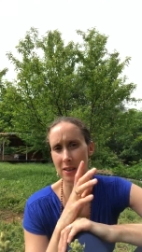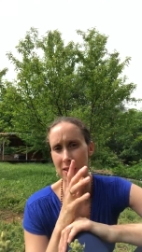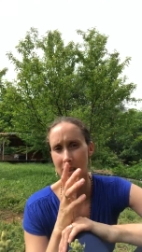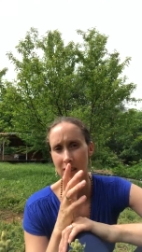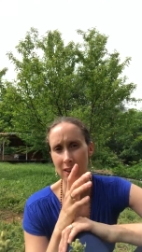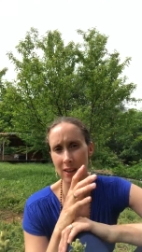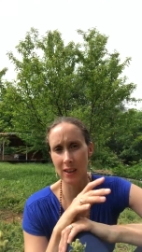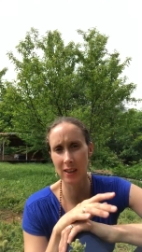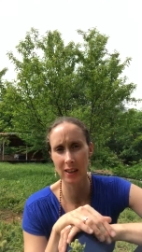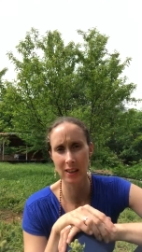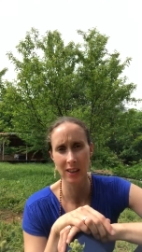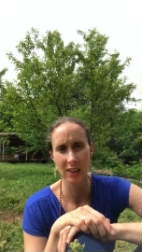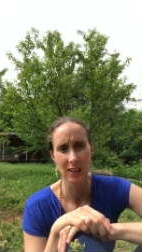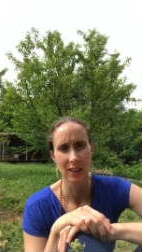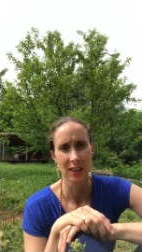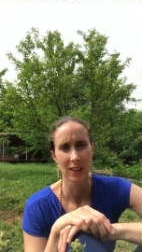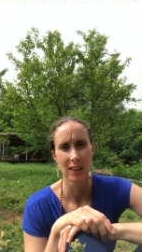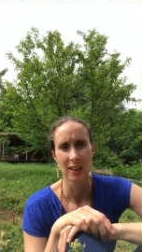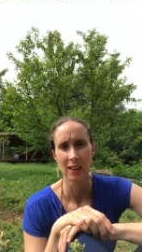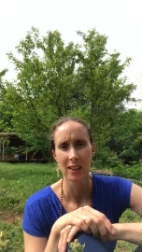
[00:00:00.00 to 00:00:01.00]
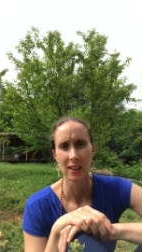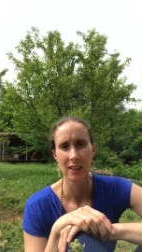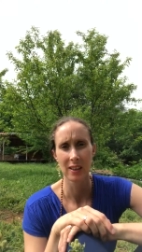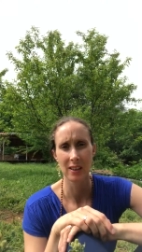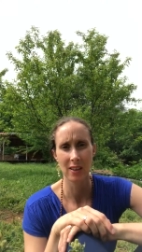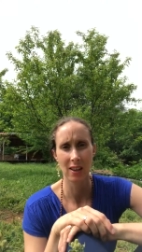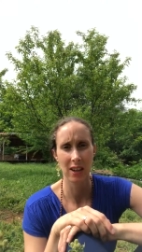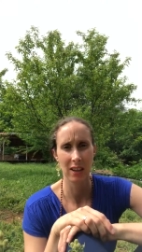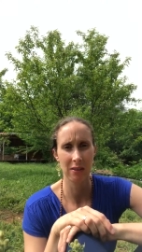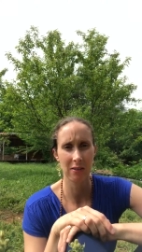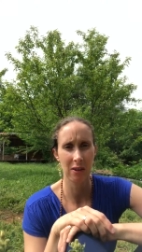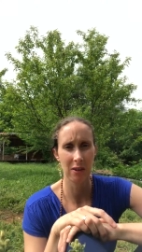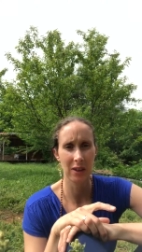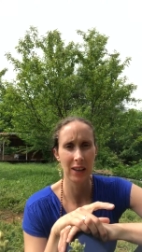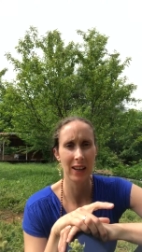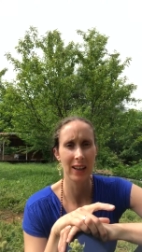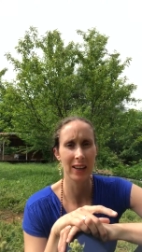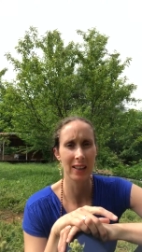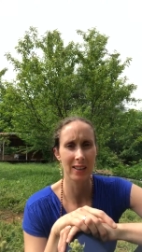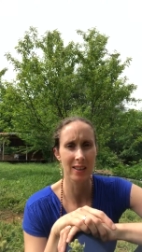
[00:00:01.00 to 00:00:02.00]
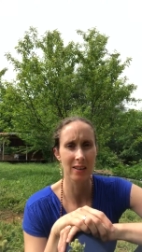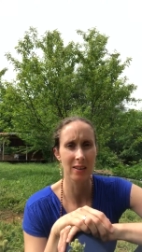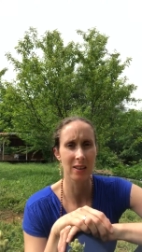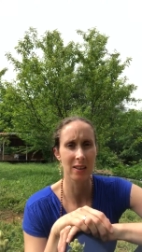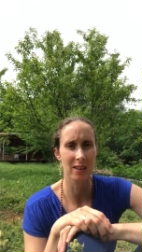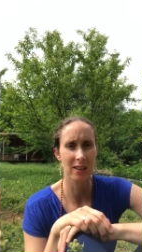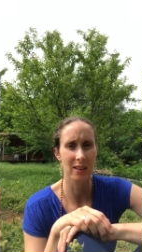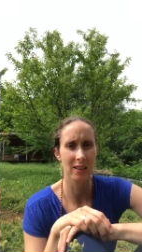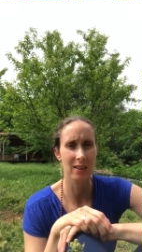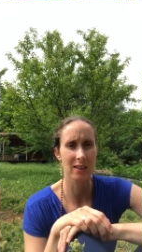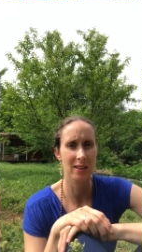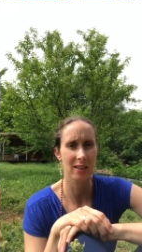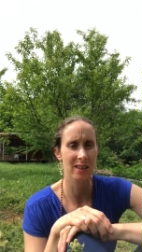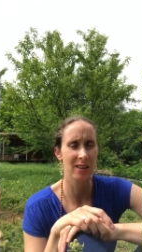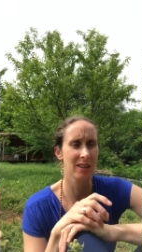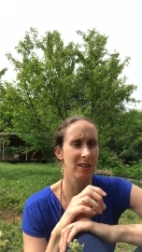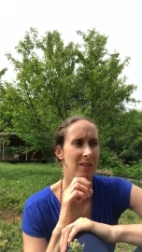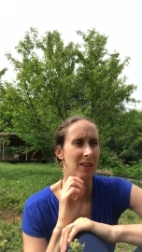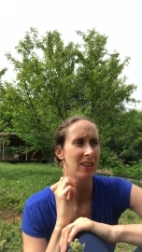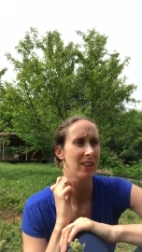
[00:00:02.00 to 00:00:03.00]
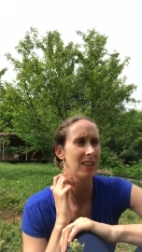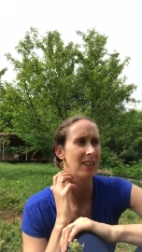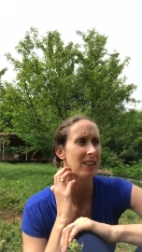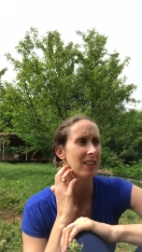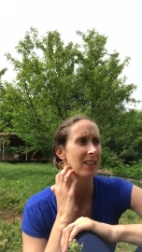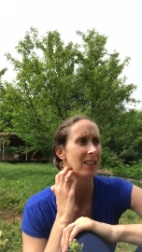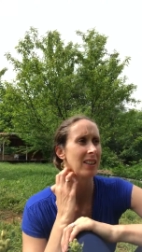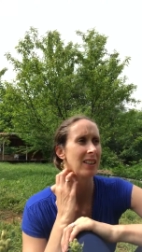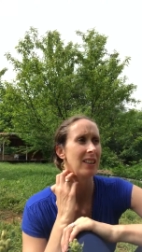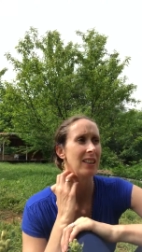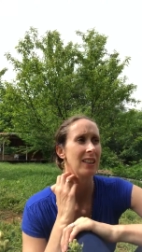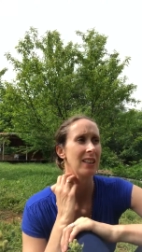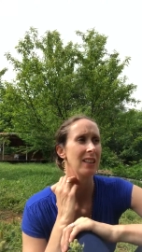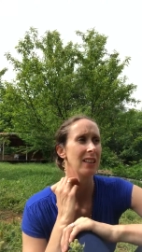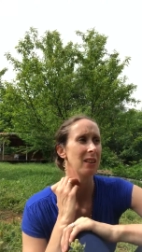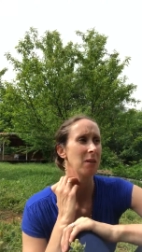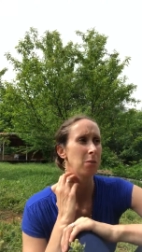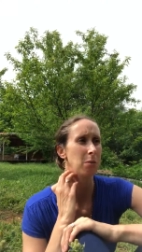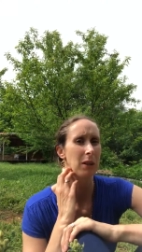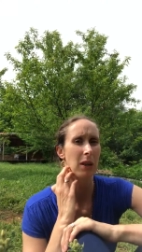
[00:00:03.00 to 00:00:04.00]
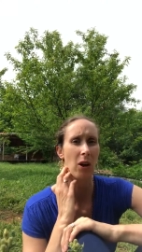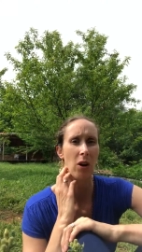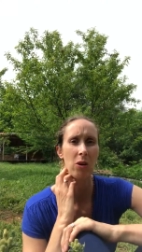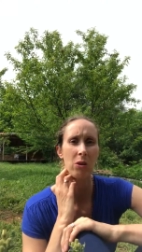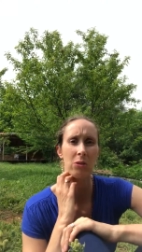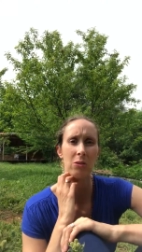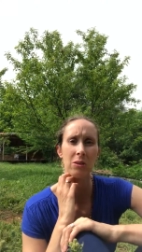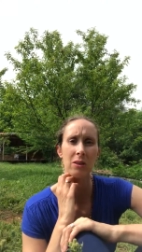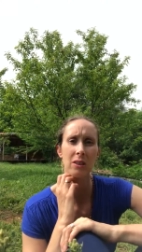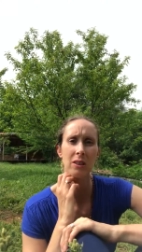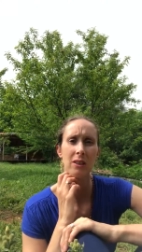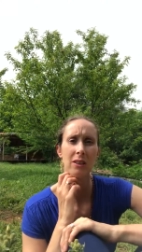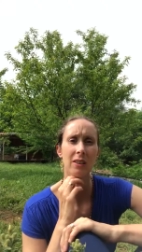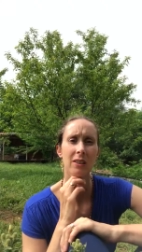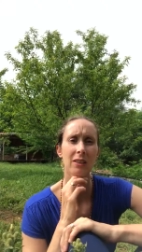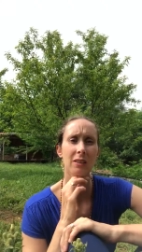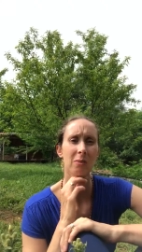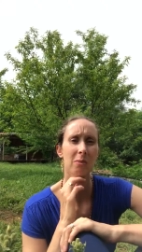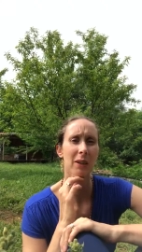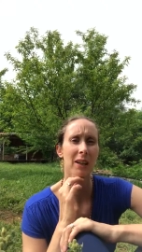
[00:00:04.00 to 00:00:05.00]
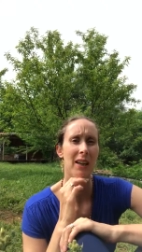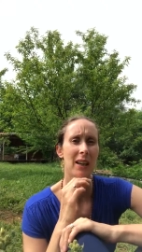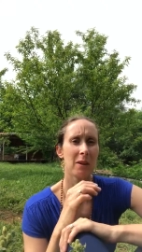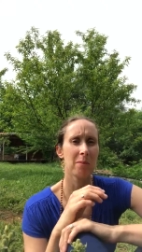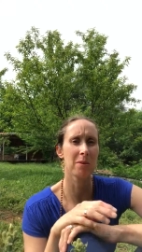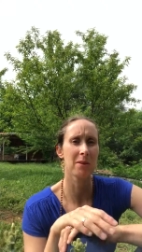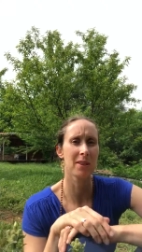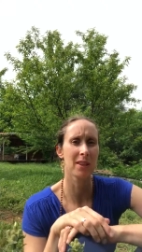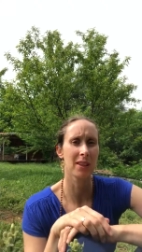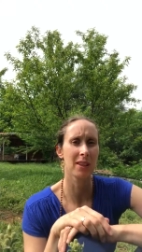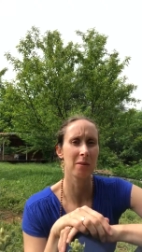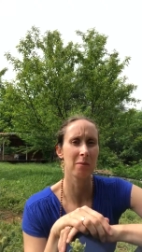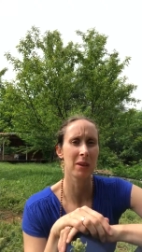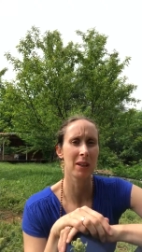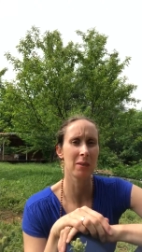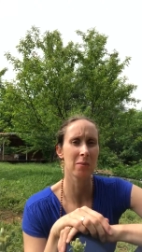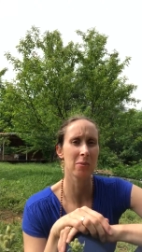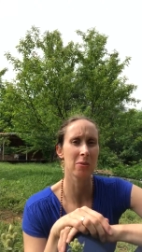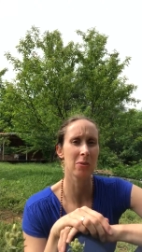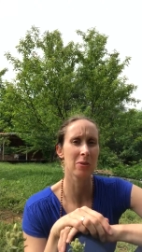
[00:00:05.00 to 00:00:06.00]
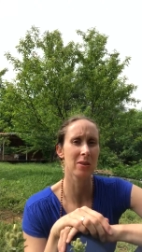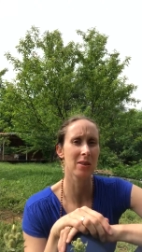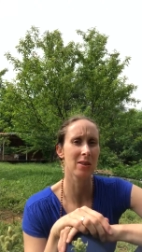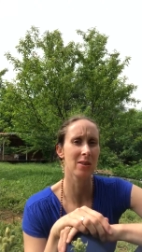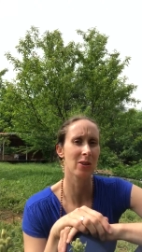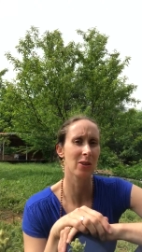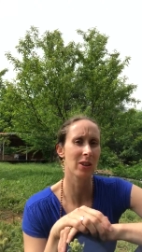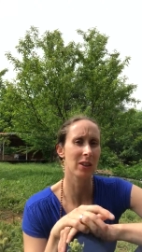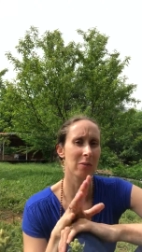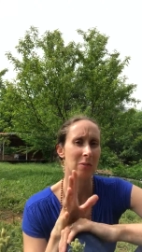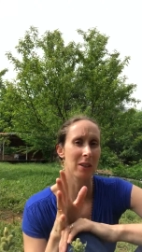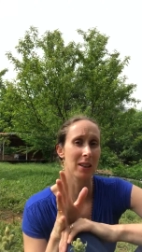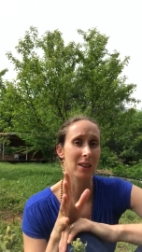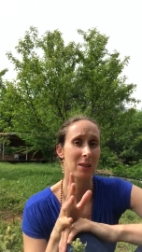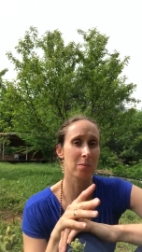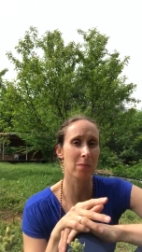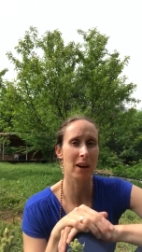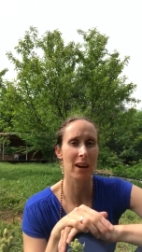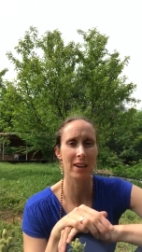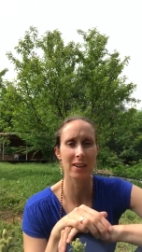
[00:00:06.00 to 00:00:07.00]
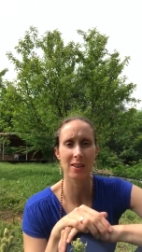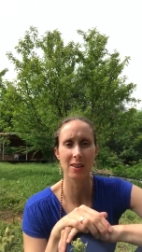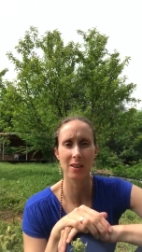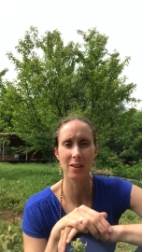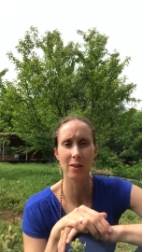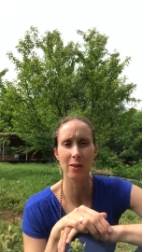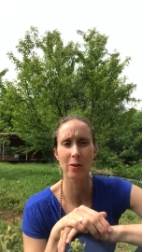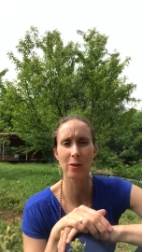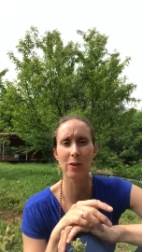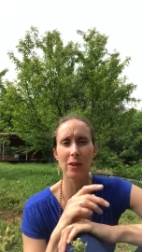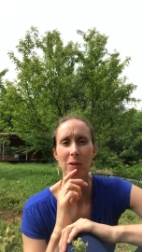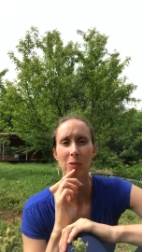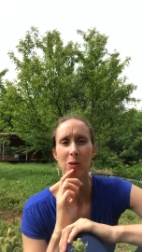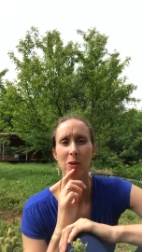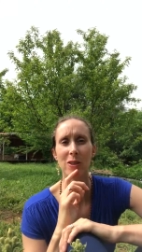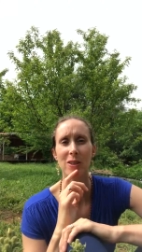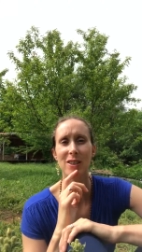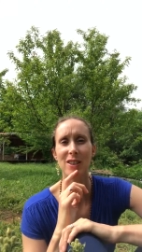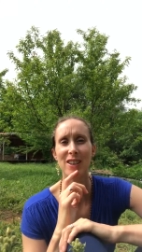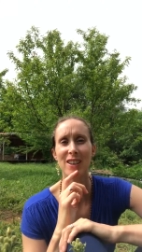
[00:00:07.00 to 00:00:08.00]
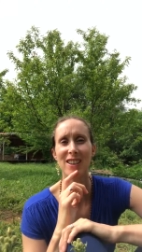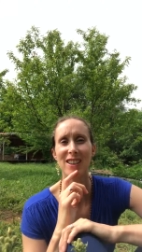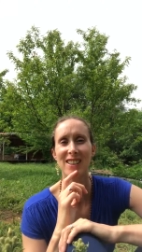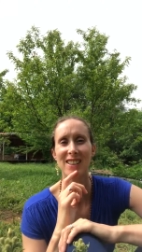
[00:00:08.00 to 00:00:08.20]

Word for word: It's uh, it's kind of okay to to uh, be old. You know, perhaps uh, menopause is not going to be as bad as I thought it was.